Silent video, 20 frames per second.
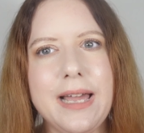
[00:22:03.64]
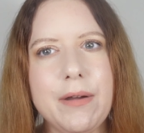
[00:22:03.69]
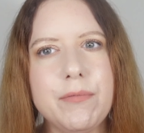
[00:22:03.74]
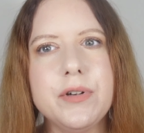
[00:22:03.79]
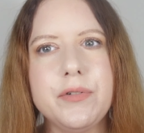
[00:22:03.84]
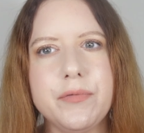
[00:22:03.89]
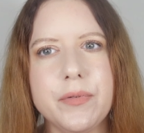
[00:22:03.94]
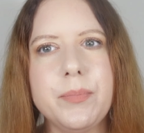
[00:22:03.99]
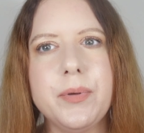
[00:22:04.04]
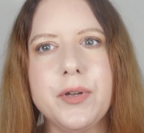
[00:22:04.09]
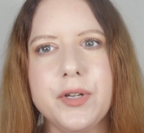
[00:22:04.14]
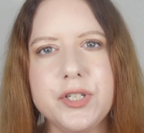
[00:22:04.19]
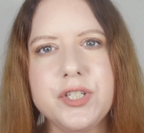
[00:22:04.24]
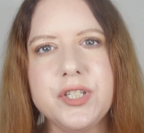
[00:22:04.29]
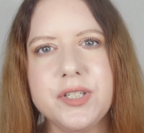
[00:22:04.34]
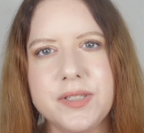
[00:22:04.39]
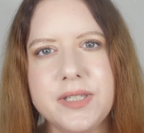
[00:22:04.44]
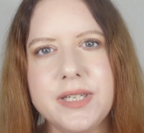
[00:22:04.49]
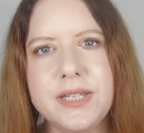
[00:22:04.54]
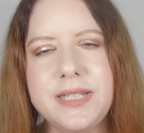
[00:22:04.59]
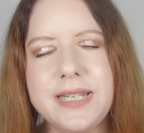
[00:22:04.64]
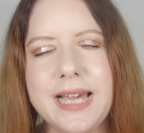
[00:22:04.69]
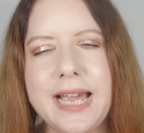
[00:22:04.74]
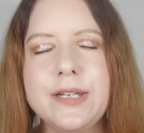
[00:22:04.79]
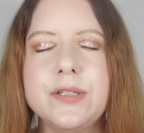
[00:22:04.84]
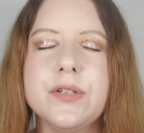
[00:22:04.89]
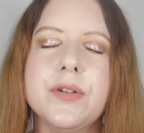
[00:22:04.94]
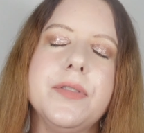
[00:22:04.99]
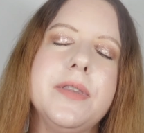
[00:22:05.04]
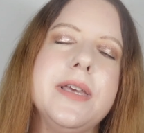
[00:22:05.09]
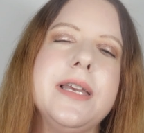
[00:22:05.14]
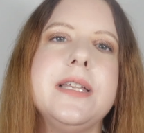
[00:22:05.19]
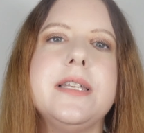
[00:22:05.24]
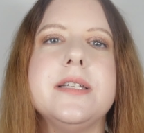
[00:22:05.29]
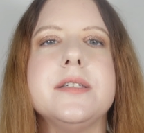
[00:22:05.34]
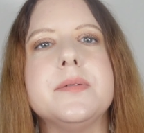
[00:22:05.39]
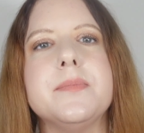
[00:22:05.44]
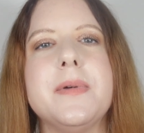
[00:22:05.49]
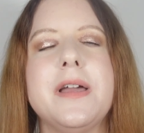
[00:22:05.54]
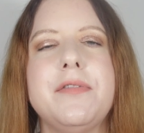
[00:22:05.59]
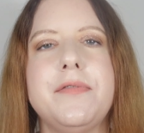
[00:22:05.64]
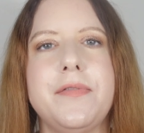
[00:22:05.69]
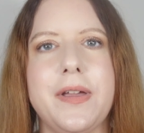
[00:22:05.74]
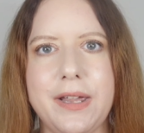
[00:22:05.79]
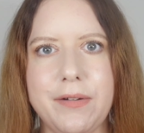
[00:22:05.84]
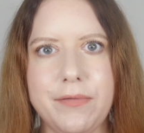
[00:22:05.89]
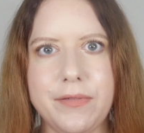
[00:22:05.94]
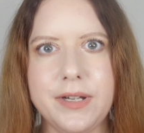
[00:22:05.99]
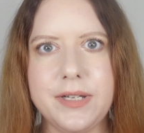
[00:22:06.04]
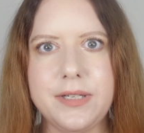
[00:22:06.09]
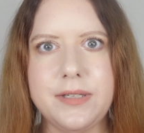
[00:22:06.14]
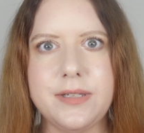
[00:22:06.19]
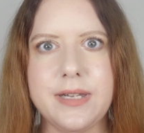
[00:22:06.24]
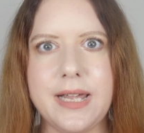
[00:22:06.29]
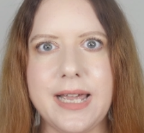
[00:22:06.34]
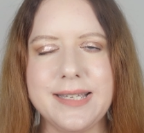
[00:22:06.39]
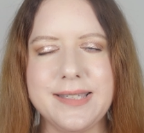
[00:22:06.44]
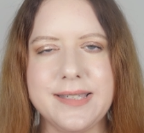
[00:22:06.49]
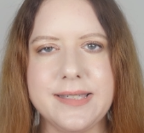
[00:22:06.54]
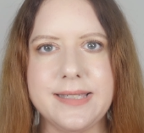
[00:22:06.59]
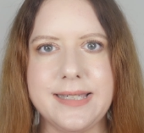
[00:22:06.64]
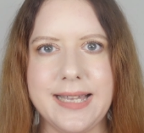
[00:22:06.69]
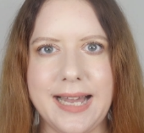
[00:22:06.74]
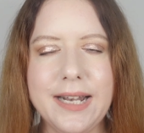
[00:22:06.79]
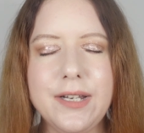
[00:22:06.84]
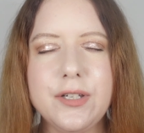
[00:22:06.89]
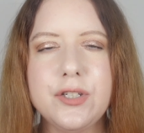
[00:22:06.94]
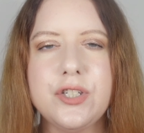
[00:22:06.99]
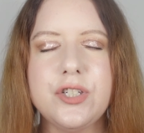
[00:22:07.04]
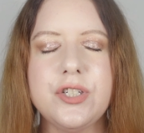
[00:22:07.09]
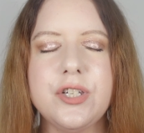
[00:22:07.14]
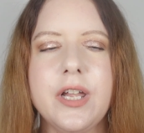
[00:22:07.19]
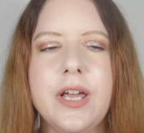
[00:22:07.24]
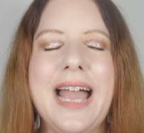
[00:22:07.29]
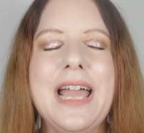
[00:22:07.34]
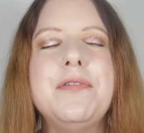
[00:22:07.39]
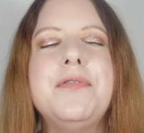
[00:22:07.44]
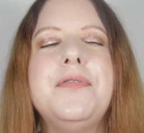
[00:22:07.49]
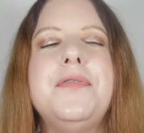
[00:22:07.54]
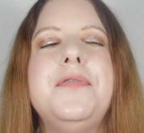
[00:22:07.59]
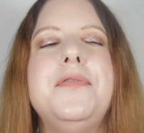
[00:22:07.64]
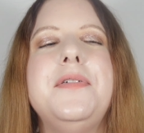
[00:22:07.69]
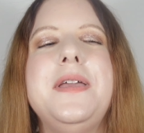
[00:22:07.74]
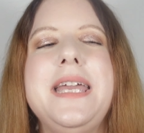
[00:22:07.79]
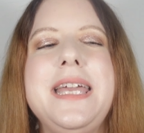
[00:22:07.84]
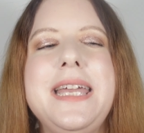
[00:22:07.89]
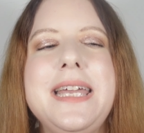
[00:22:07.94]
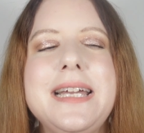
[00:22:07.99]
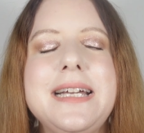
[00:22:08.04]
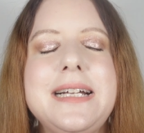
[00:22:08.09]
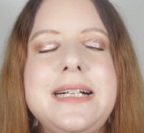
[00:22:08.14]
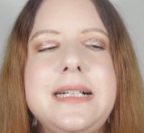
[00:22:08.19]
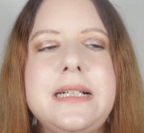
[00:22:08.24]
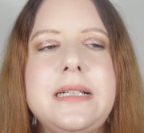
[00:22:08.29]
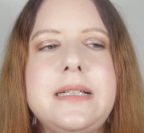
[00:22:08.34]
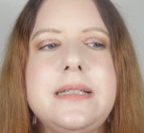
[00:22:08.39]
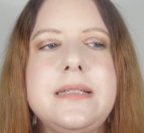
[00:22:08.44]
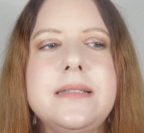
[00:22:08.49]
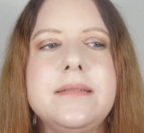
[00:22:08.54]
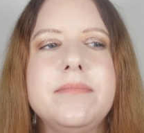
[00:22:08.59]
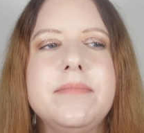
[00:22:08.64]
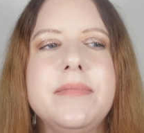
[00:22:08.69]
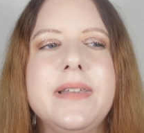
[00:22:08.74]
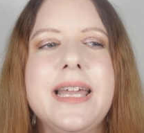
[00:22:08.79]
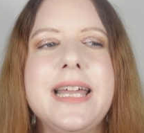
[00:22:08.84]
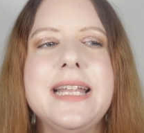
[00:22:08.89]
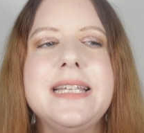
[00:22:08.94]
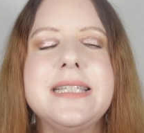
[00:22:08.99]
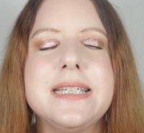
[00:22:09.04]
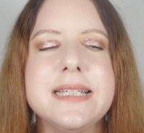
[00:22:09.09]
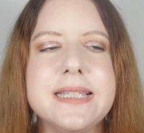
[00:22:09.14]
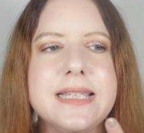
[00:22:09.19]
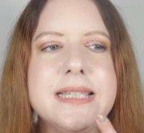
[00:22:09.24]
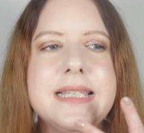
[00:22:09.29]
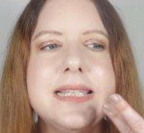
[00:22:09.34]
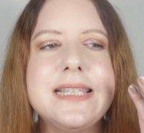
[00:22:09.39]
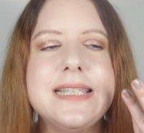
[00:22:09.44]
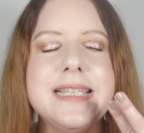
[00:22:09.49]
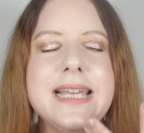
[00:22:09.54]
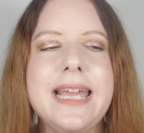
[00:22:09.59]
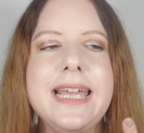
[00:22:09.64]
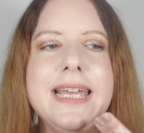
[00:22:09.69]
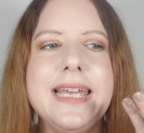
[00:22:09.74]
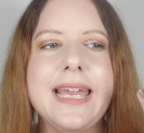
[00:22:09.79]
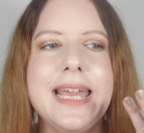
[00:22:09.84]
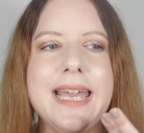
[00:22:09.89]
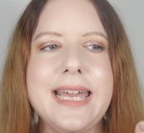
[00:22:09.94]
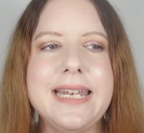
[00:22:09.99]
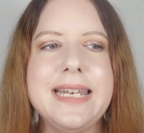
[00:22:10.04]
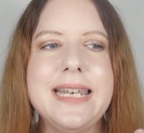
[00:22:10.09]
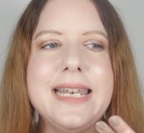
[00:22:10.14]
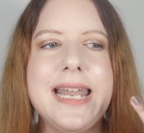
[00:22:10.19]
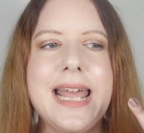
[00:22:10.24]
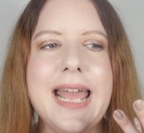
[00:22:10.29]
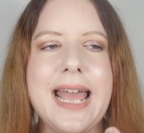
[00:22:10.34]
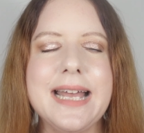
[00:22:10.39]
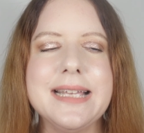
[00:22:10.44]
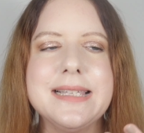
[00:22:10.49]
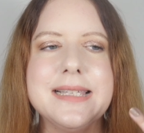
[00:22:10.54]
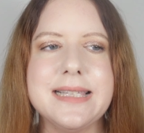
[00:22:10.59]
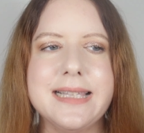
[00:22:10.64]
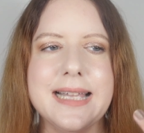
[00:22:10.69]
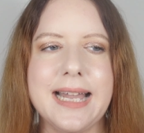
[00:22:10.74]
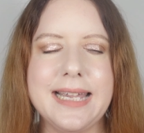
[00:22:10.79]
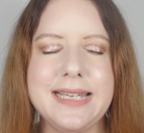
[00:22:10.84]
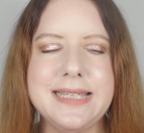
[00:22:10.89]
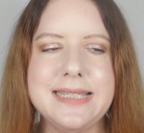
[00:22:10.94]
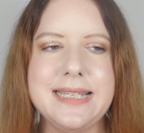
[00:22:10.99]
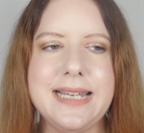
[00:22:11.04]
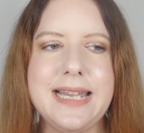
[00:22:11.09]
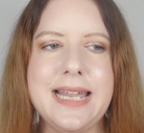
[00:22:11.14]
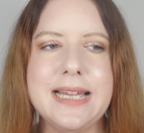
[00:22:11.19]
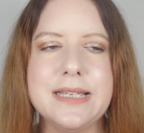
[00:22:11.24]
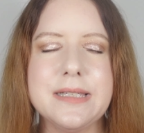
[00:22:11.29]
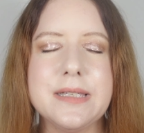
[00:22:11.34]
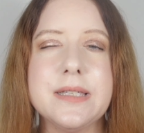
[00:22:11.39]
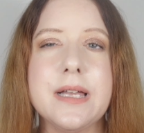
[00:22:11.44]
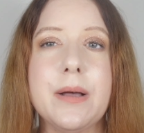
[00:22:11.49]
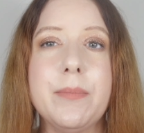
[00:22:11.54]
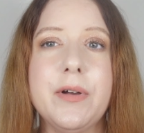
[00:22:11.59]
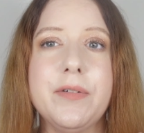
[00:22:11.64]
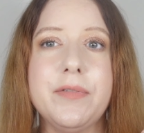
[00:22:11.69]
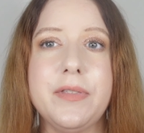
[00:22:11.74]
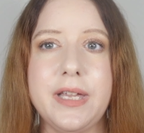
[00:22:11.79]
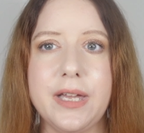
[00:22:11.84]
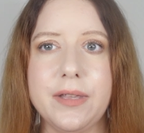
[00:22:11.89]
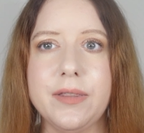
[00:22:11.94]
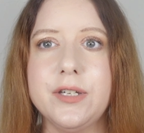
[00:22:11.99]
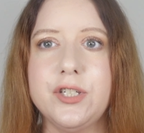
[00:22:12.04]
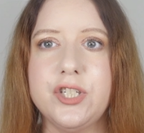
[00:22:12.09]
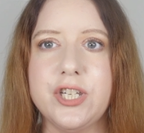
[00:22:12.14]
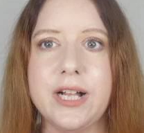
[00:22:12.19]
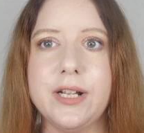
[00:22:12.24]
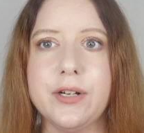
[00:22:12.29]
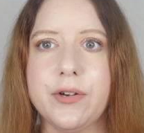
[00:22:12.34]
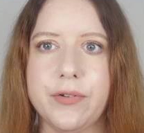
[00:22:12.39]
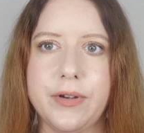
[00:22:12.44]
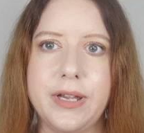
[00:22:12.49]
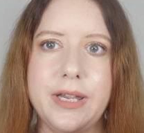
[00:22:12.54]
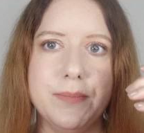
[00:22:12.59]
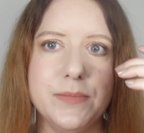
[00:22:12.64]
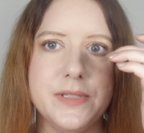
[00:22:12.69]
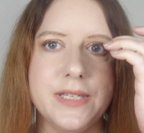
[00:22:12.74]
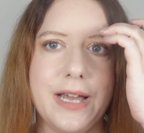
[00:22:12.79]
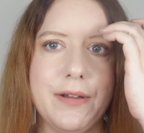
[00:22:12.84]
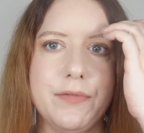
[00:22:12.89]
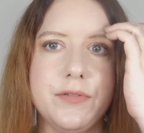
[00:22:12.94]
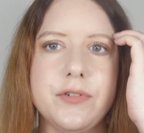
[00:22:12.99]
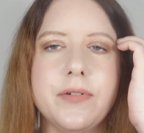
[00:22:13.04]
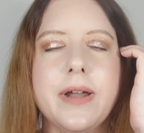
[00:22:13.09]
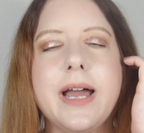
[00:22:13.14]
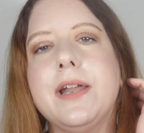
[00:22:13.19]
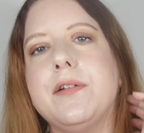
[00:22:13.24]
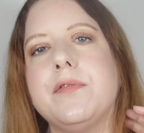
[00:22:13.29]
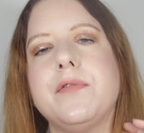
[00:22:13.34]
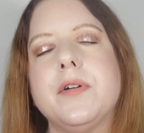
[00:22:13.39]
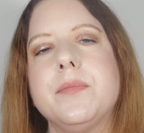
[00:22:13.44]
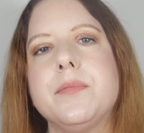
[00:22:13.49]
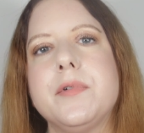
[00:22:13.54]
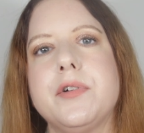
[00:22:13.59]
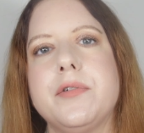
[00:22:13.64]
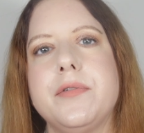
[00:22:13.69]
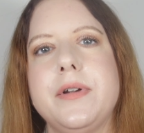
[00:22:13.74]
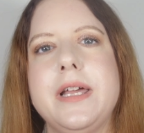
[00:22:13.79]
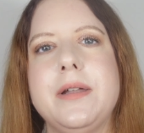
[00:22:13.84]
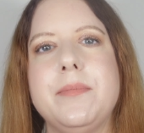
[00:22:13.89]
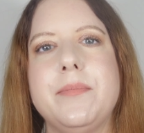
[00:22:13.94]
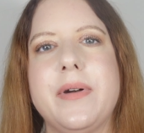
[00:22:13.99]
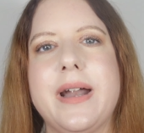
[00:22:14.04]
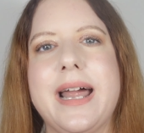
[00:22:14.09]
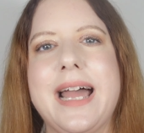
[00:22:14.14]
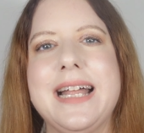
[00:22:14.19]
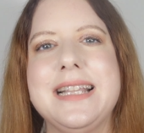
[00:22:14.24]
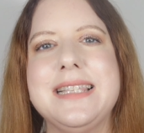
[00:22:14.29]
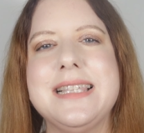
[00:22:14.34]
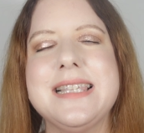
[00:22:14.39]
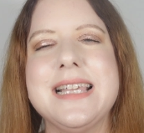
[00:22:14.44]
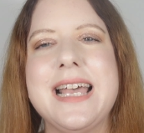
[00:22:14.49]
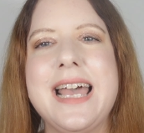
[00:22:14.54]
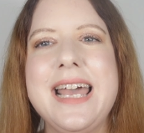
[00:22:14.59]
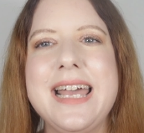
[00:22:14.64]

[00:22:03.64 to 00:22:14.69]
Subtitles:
I would repurchase it. I don't think it is my favorite as such. I feel it doesn't sink in as nicely as some of the other gel creams I've tried from Korean brands.